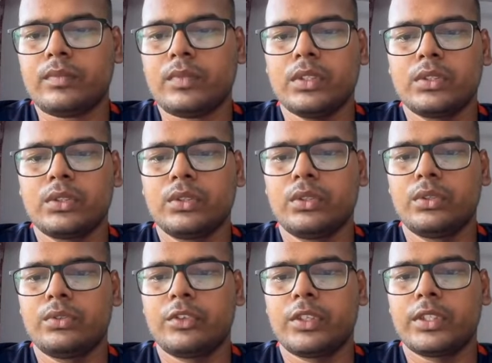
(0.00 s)
So
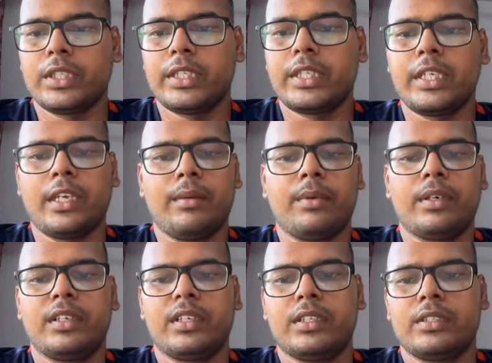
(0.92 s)
for that I have
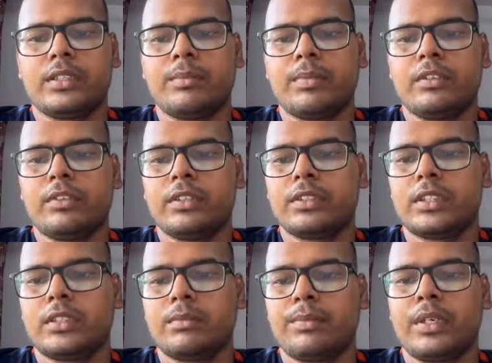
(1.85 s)
written a simple
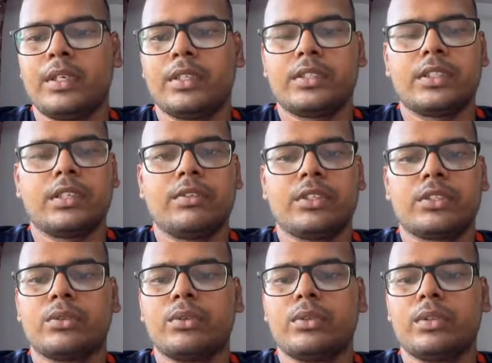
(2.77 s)
function print CV
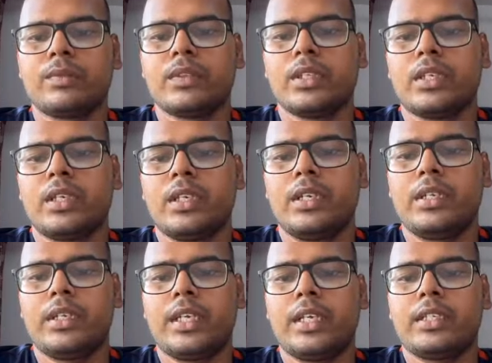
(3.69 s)
score.
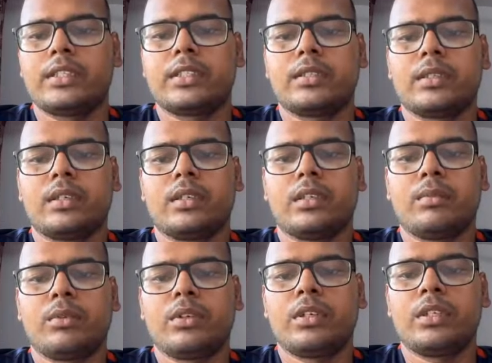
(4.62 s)
It takes
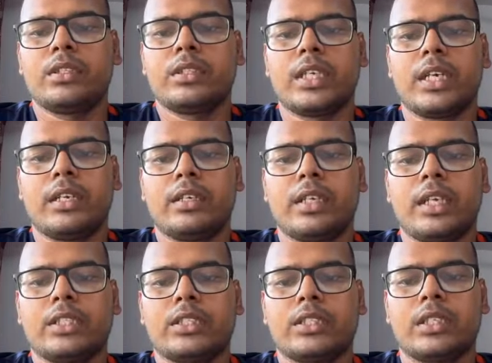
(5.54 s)
models and
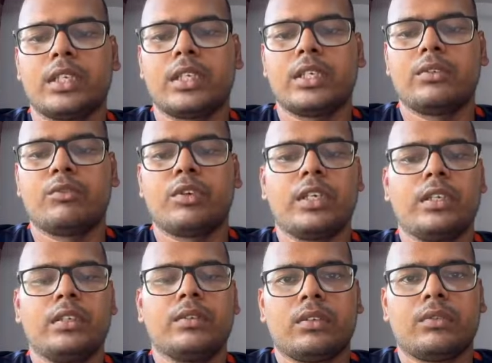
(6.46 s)
x and
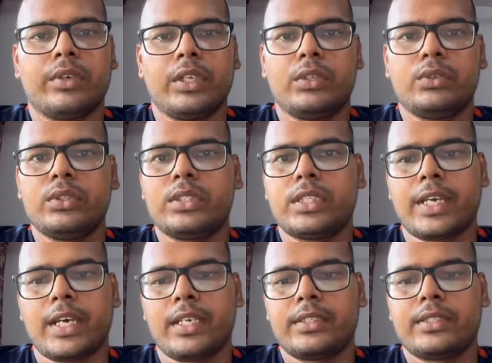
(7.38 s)
y values
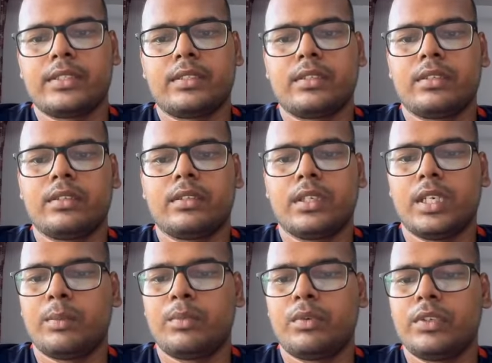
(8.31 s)
as
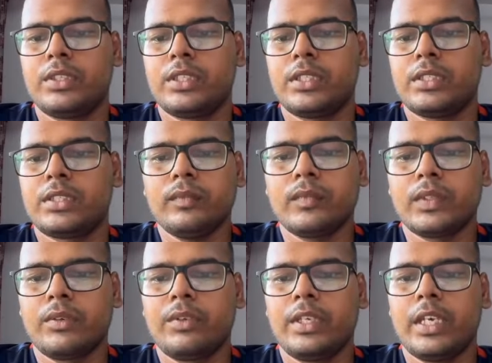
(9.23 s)
input features.
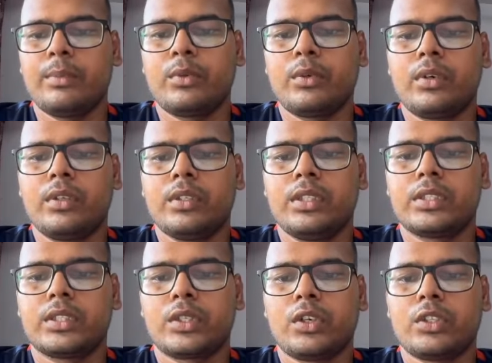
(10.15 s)
We have called this
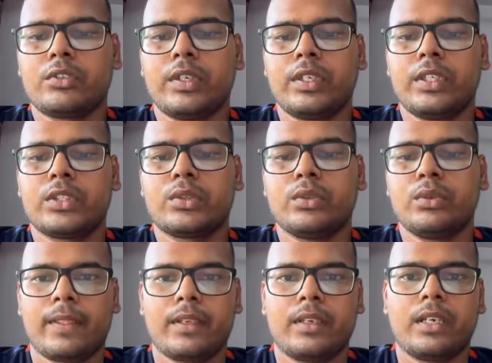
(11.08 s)
cross value
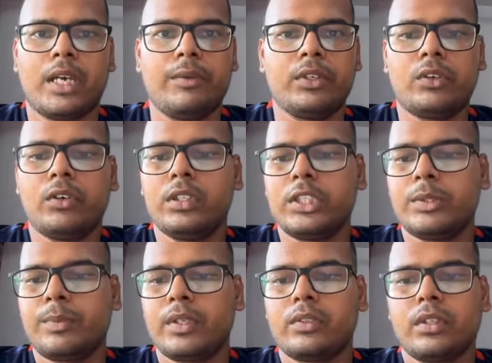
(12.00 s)
score. I would call this
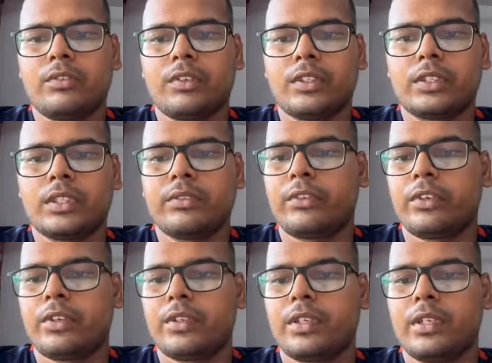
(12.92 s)
particular function
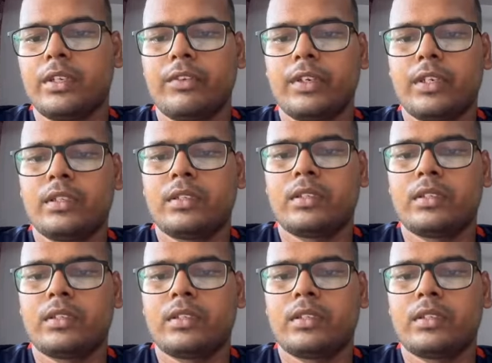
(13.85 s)
for the different